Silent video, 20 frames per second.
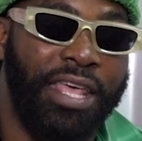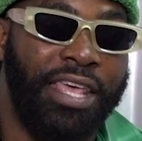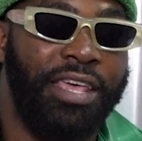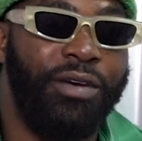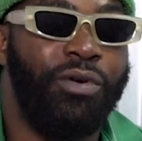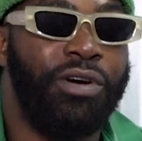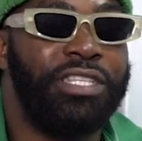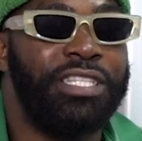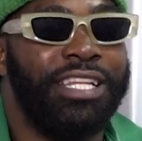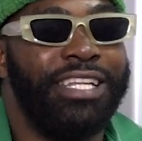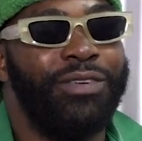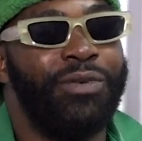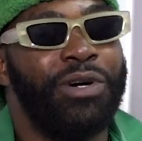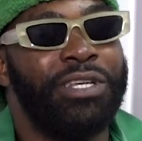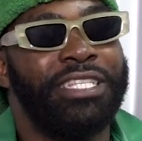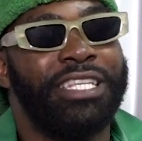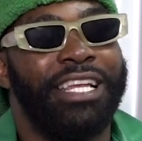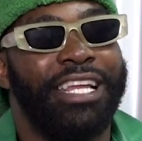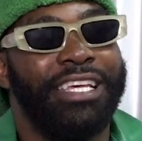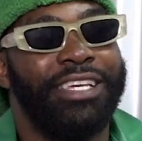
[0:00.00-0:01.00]
It
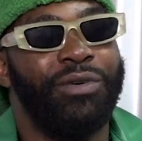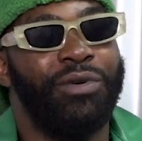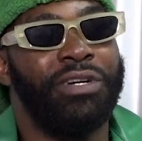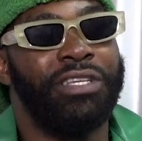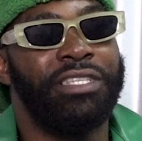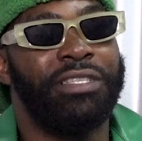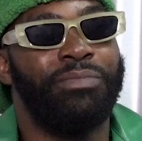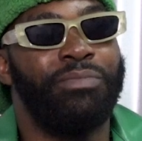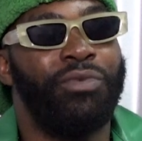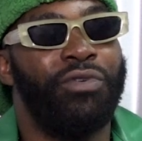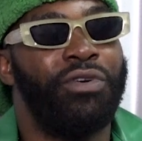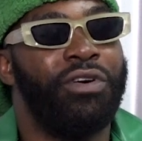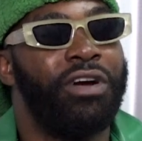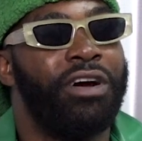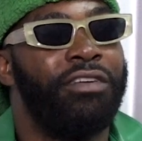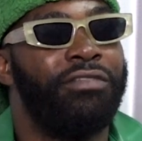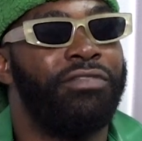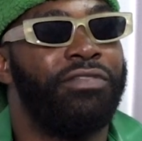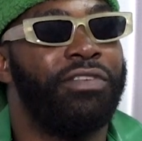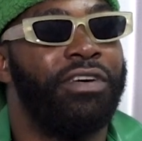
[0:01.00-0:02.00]
was more
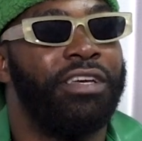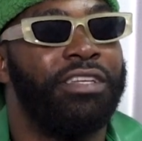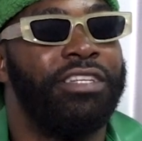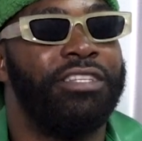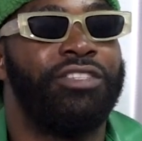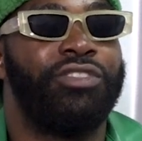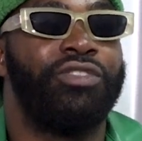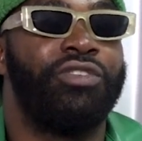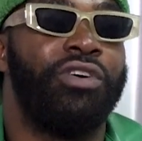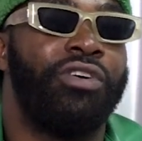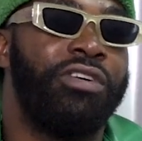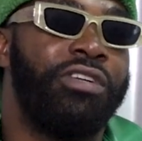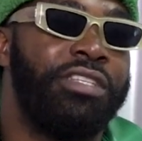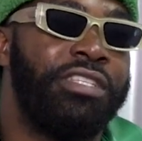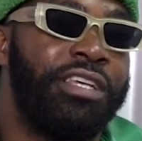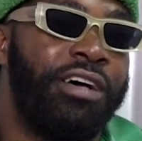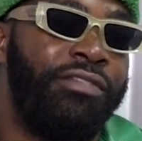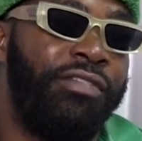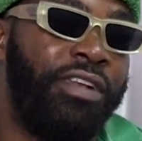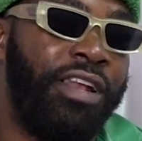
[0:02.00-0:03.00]
of the
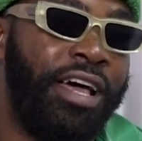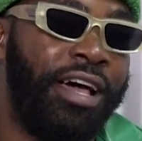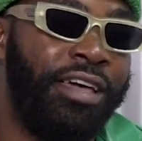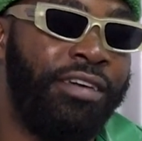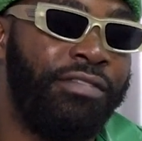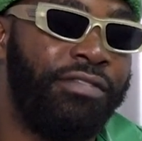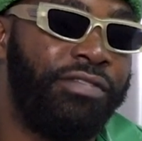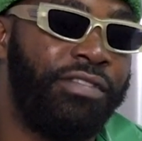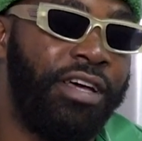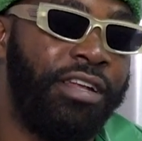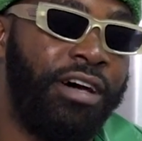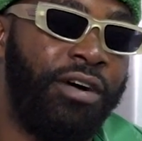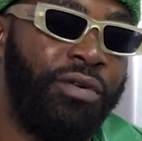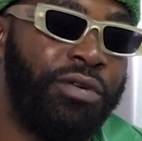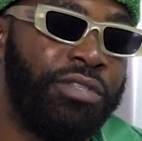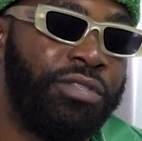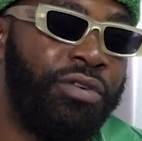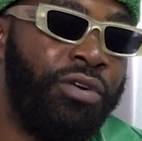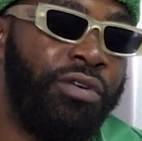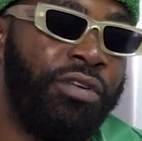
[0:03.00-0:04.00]
struggles of life that I
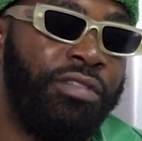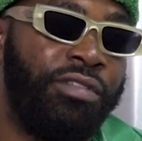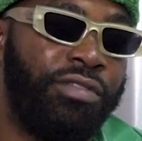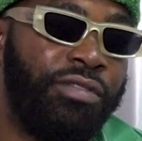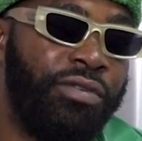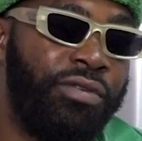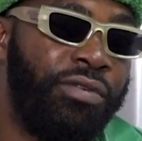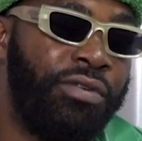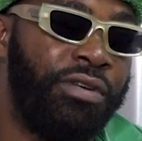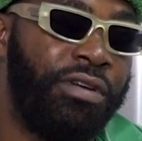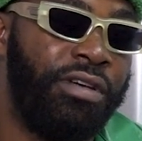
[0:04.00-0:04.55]
was going through.